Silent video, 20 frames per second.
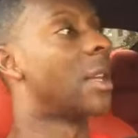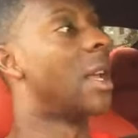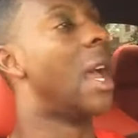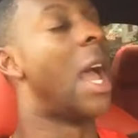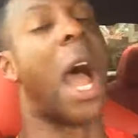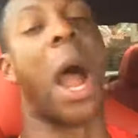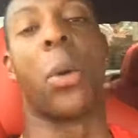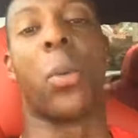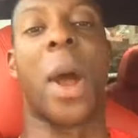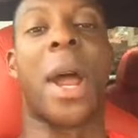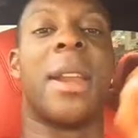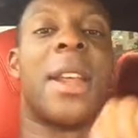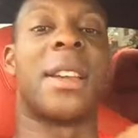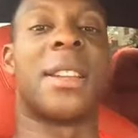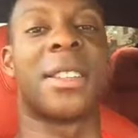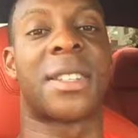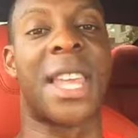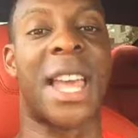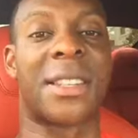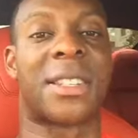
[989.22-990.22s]
I'm writing out a
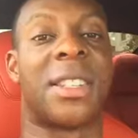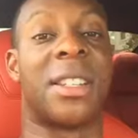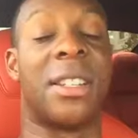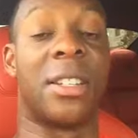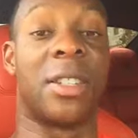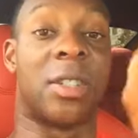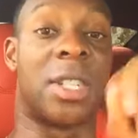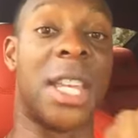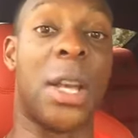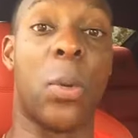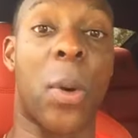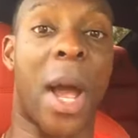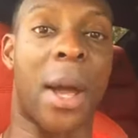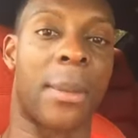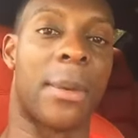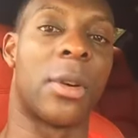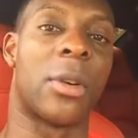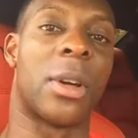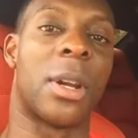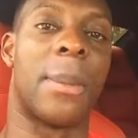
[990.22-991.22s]
check to the G Wagon
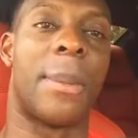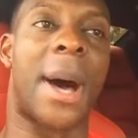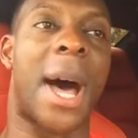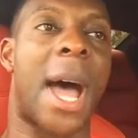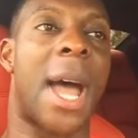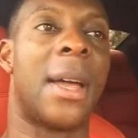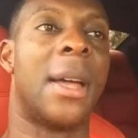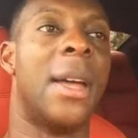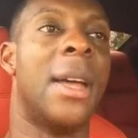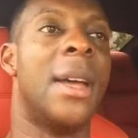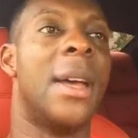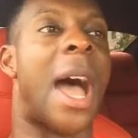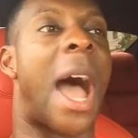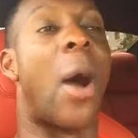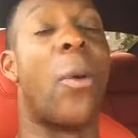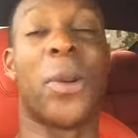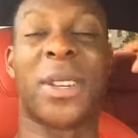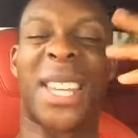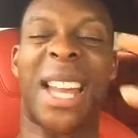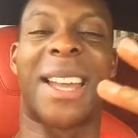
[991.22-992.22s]
I'm gonna buy. I
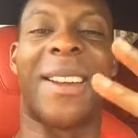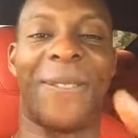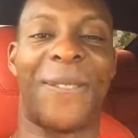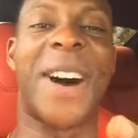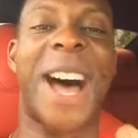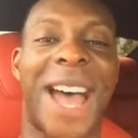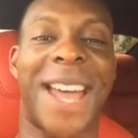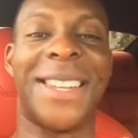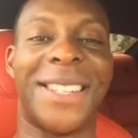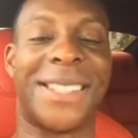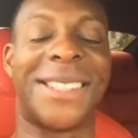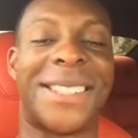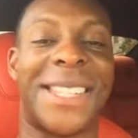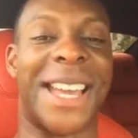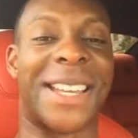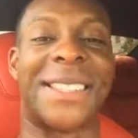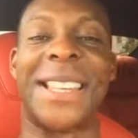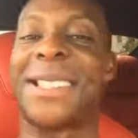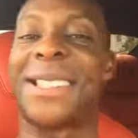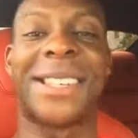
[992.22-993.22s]
wish I can find these checks.
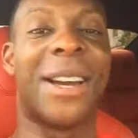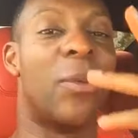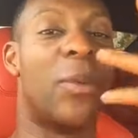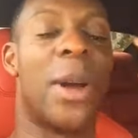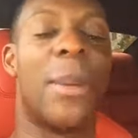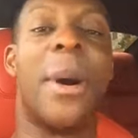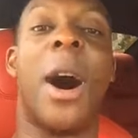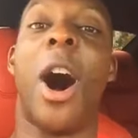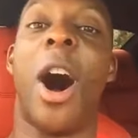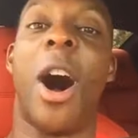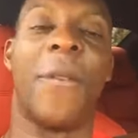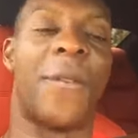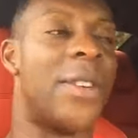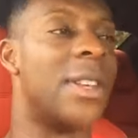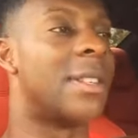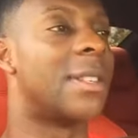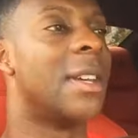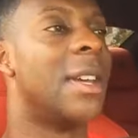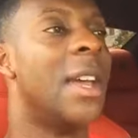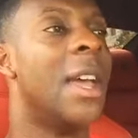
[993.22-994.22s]
They're somewhere in my office.
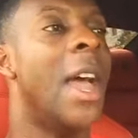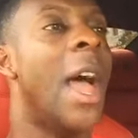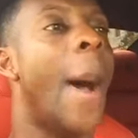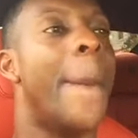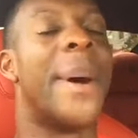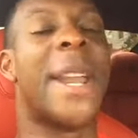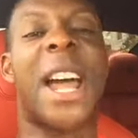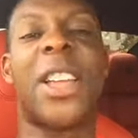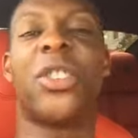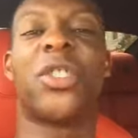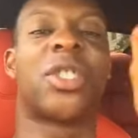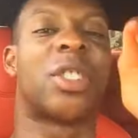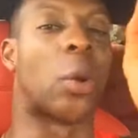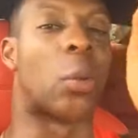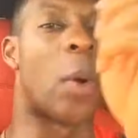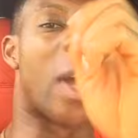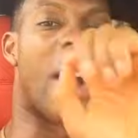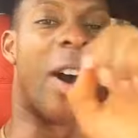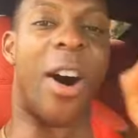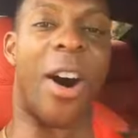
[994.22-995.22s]
But I used to
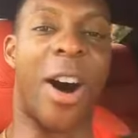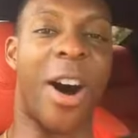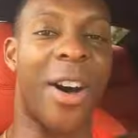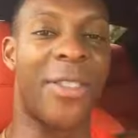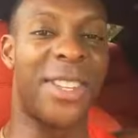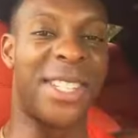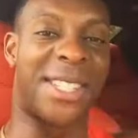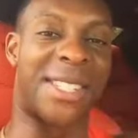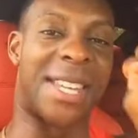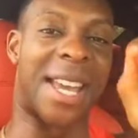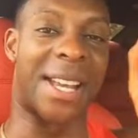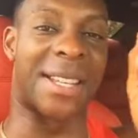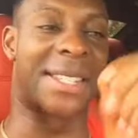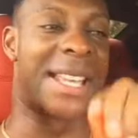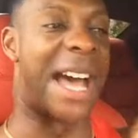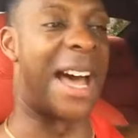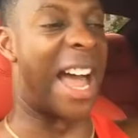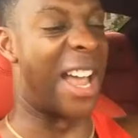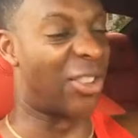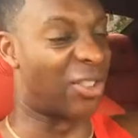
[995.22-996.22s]
write all these checks
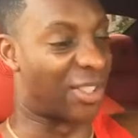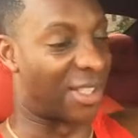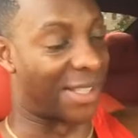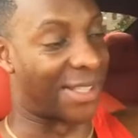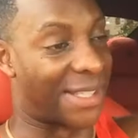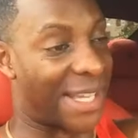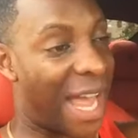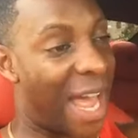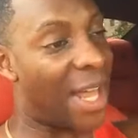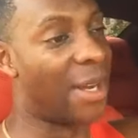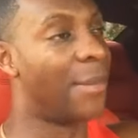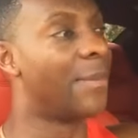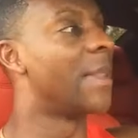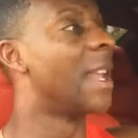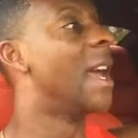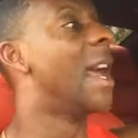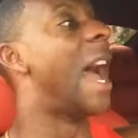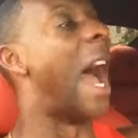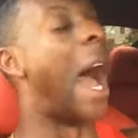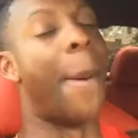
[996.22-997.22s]
out. I used to sign them.
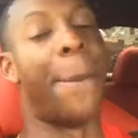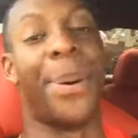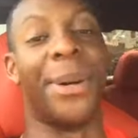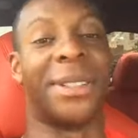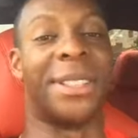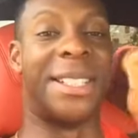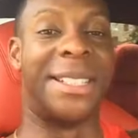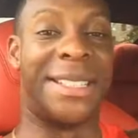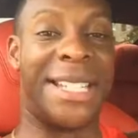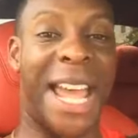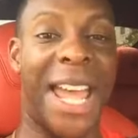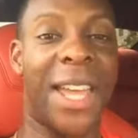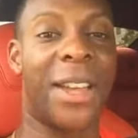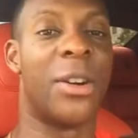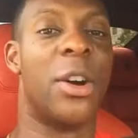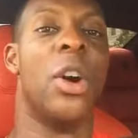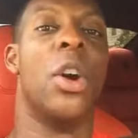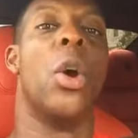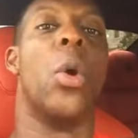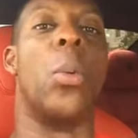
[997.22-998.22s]
I put the date
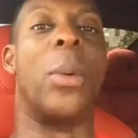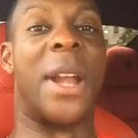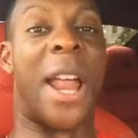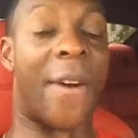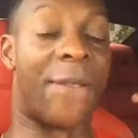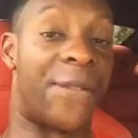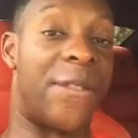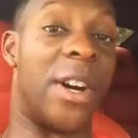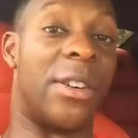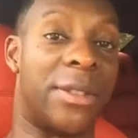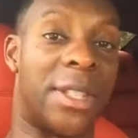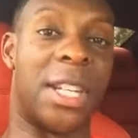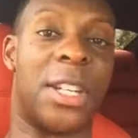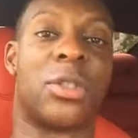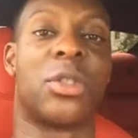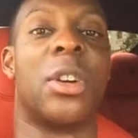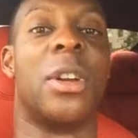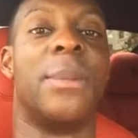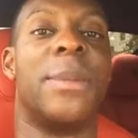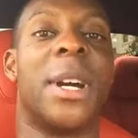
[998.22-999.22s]
when I felt that it's
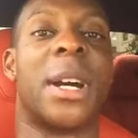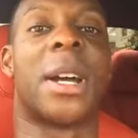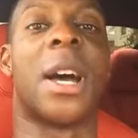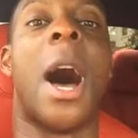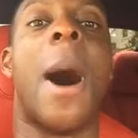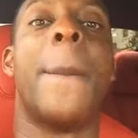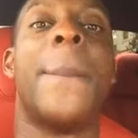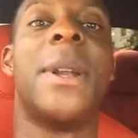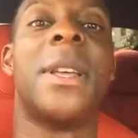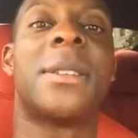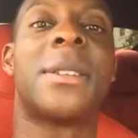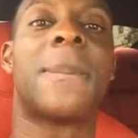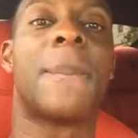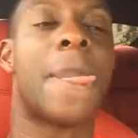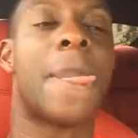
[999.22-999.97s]
gonna be accomplished.